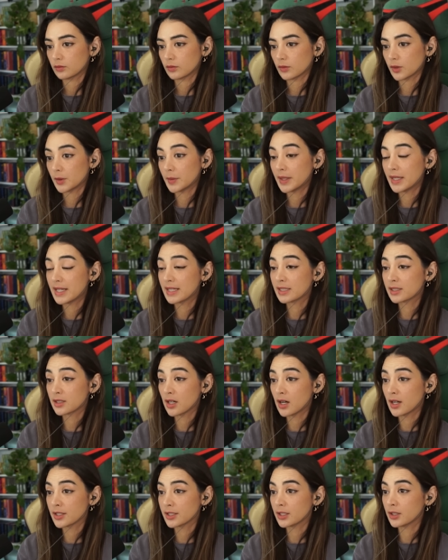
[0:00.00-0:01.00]
I mean, his
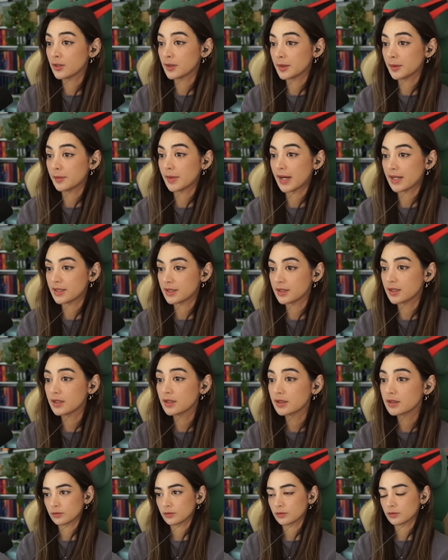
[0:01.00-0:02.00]
scars are looking better.
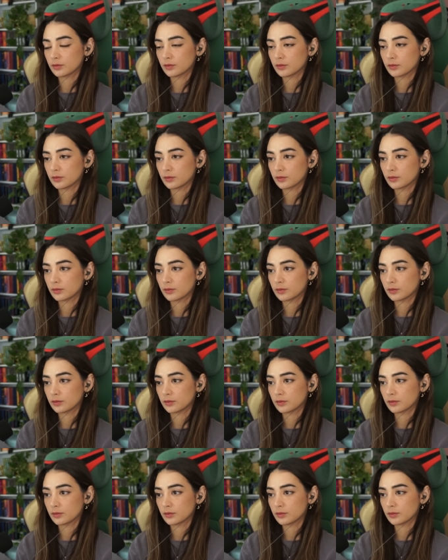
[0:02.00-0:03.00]

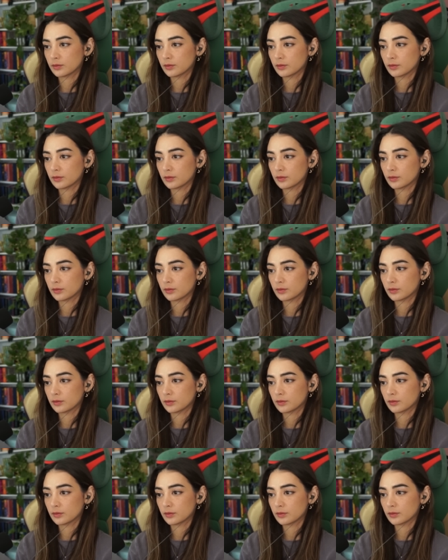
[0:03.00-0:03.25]
Gwayne.